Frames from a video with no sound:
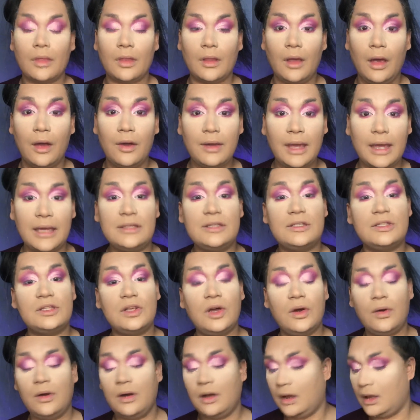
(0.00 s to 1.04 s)
Okay,
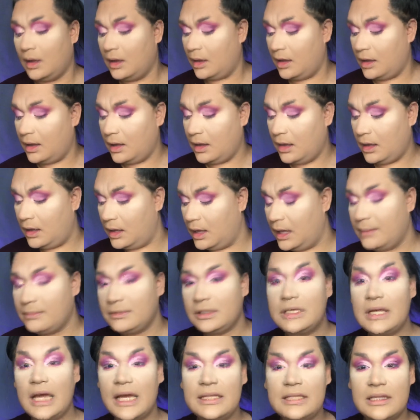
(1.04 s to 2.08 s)
so
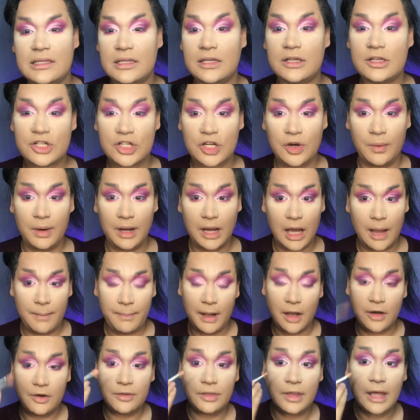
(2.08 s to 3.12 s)
Hypnotize isn't showing up
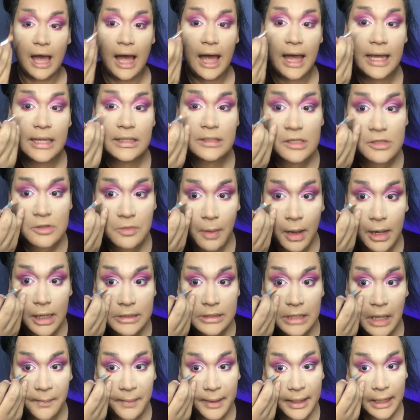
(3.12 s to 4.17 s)
under the eyes as well as
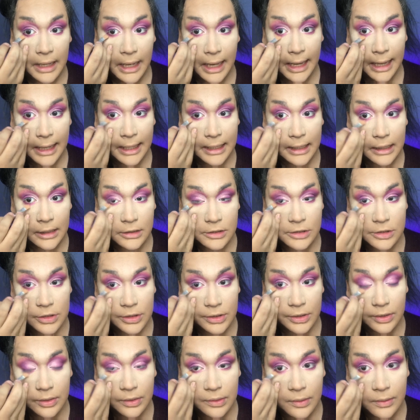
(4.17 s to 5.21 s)
I would like it
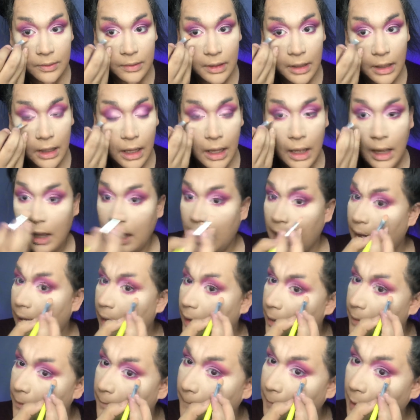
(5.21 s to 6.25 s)
to,
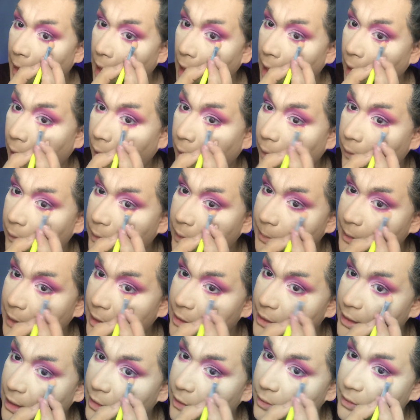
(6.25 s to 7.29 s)
only
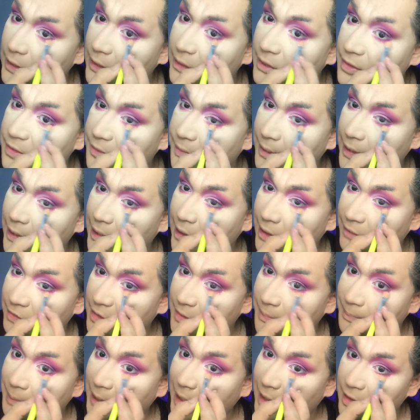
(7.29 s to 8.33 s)
because I don't think there's really enough
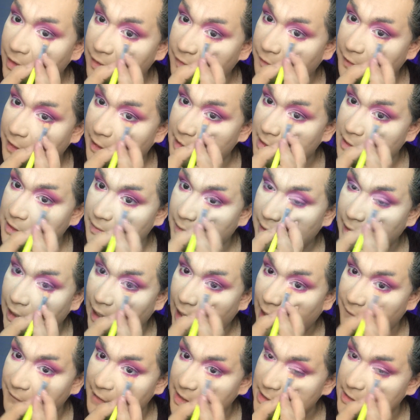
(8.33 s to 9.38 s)
space for it to really
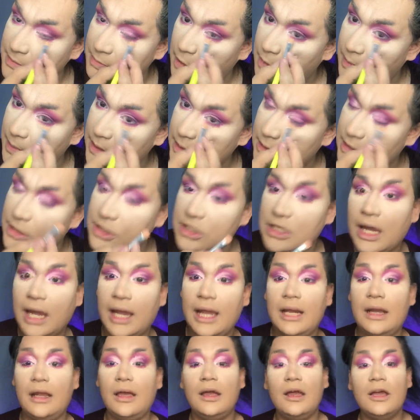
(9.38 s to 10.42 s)
have its moment to
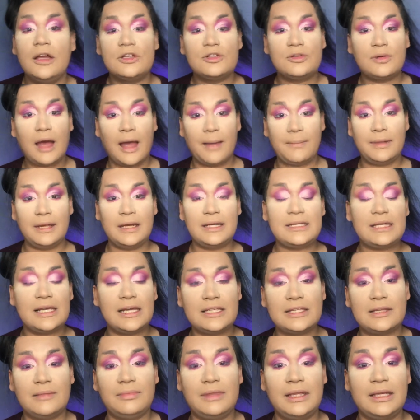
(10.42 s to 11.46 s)
shine. So I'm going to take
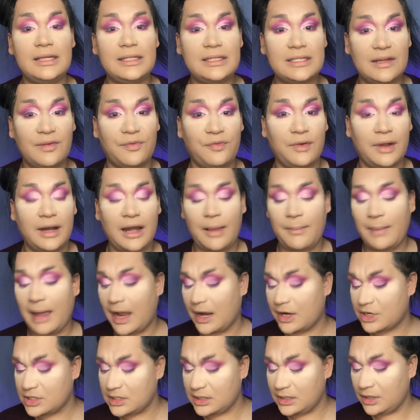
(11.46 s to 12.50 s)
something different. I'm
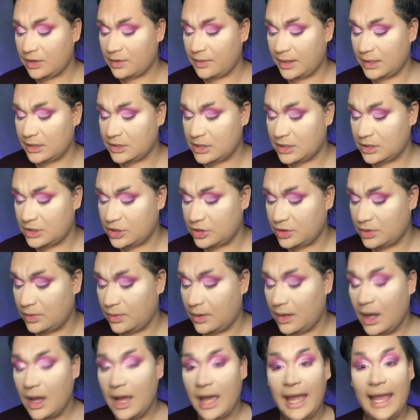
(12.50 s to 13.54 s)
actually going to
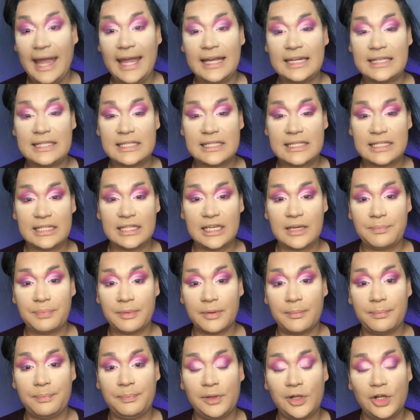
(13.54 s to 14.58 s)
do a deep
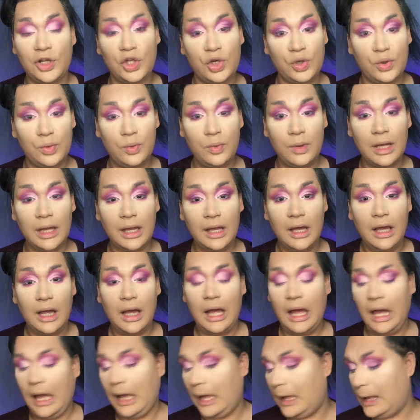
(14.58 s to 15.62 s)
blue,
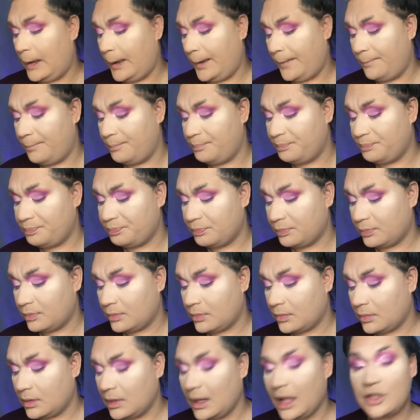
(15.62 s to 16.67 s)

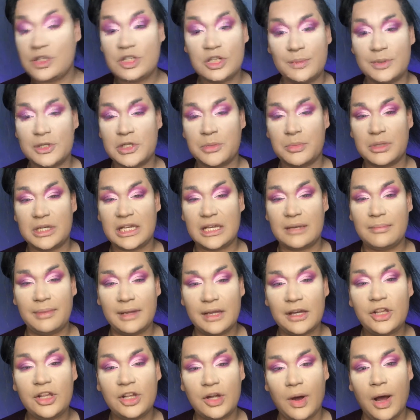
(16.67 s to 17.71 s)
not super deep,
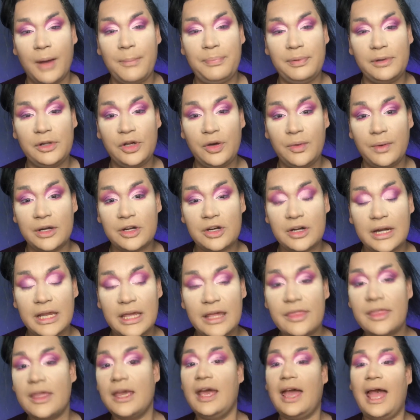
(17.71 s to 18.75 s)
but you know, a blue
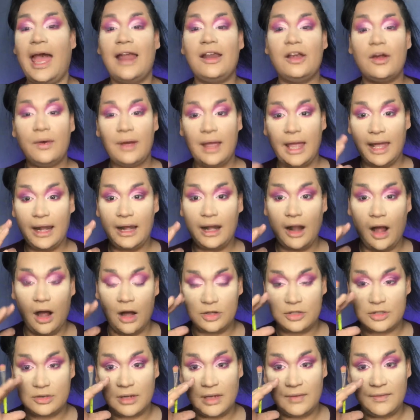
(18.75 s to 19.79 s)
underneath, and go ahead and
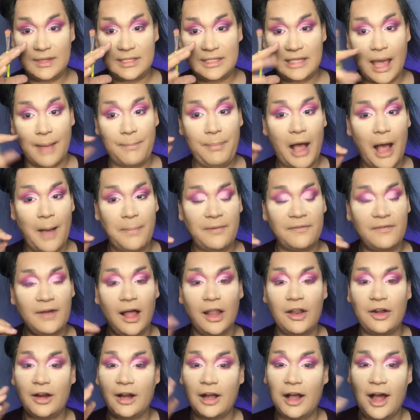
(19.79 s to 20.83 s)
also give us that pop of
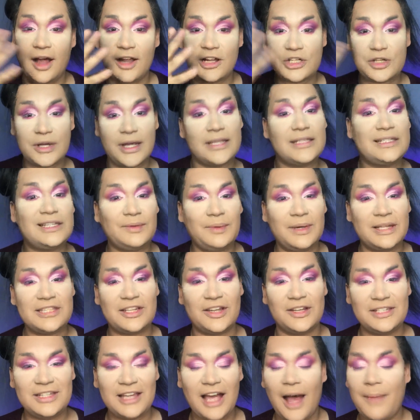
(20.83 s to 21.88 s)
color and contrast to what's
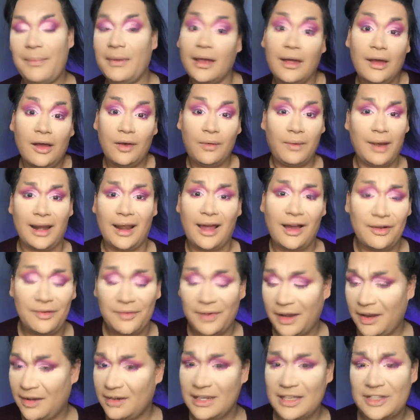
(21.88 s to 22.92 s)
on top. Why not,
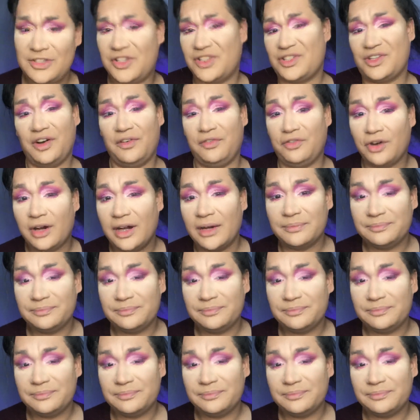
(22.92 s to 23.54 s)
right? Let's just go for it.